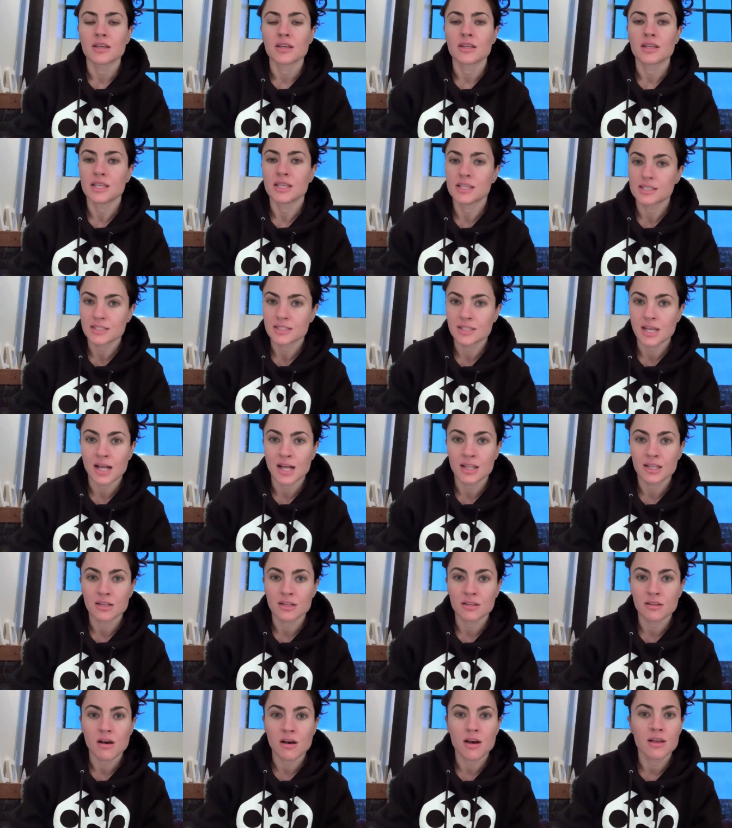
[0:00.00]
heat style
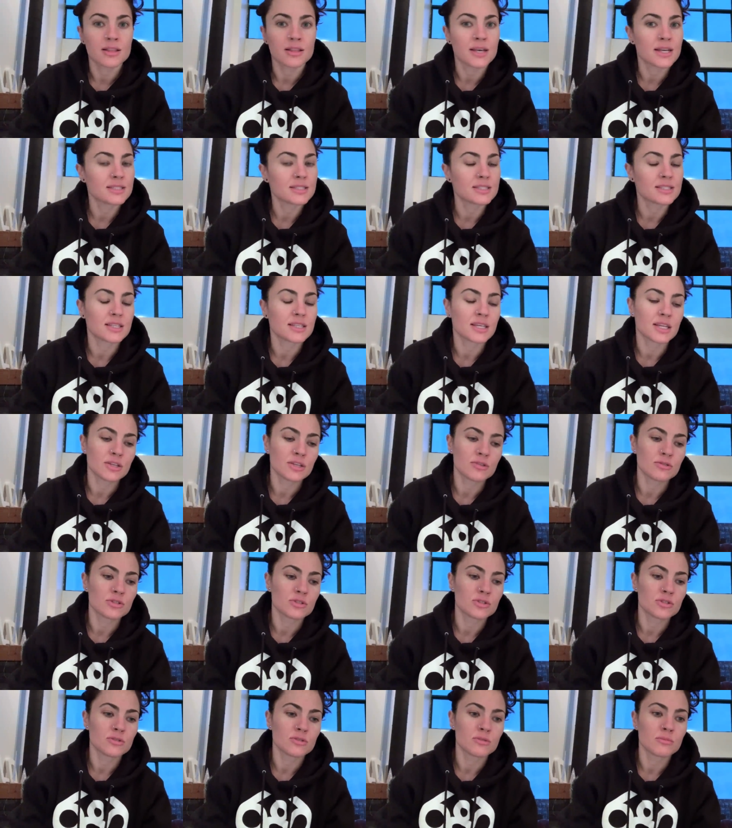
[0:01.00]
it a lot less than I
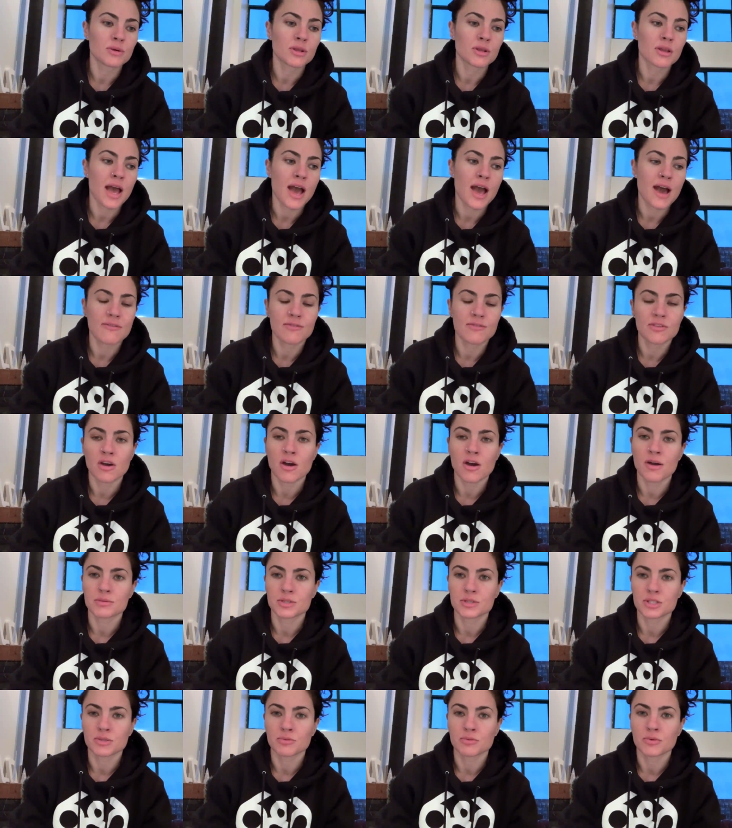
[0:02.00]
used to, but have the
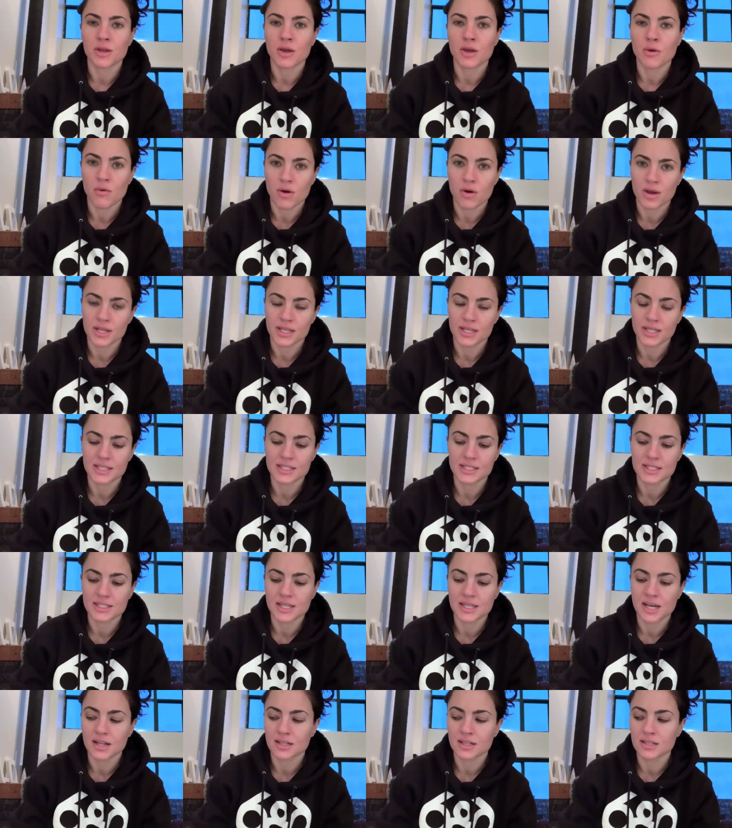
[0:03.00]
option when I want to heat
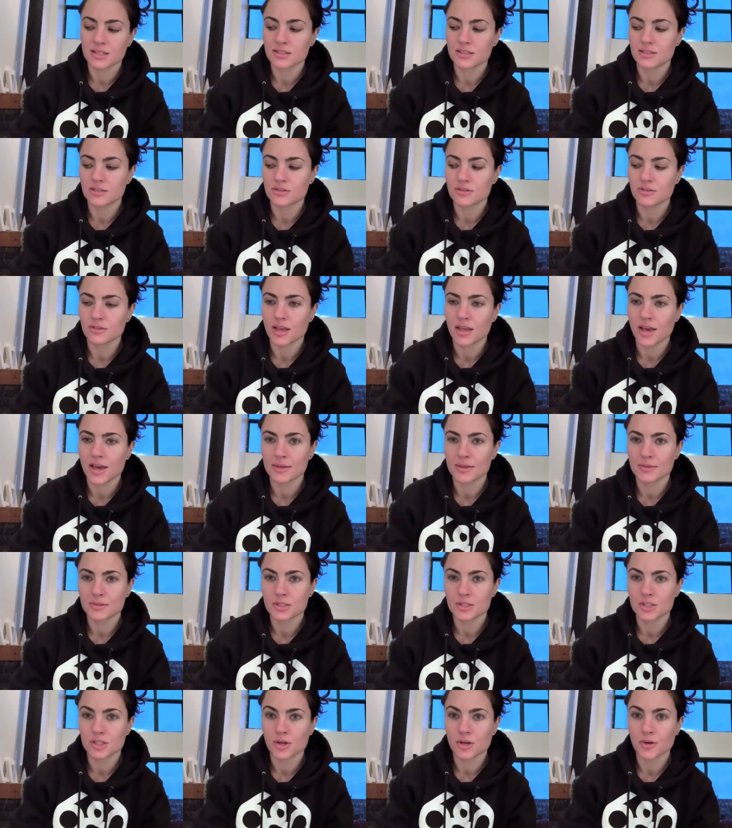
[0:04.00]
style it to do that.
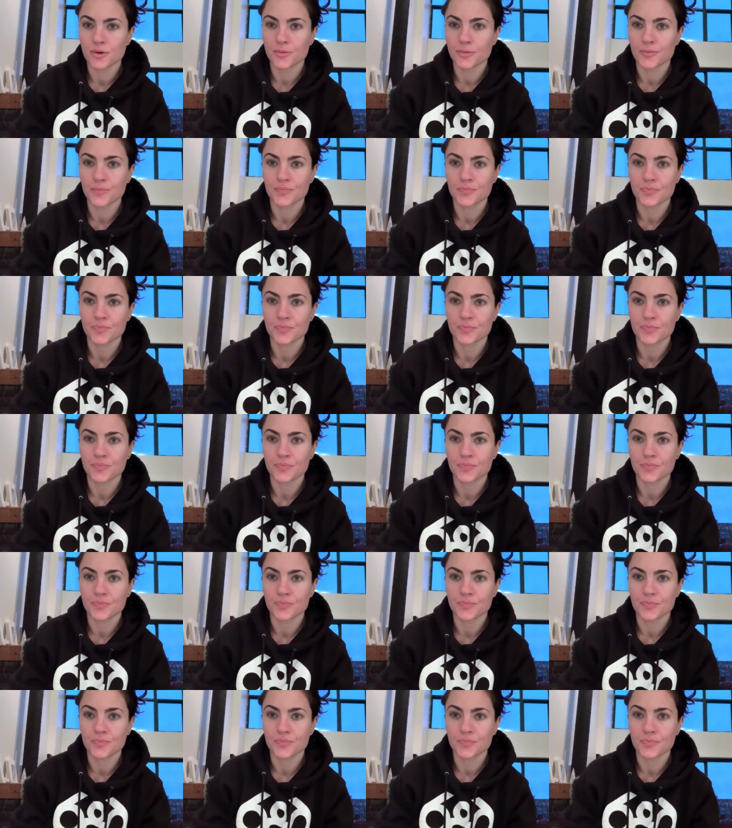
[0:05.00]
So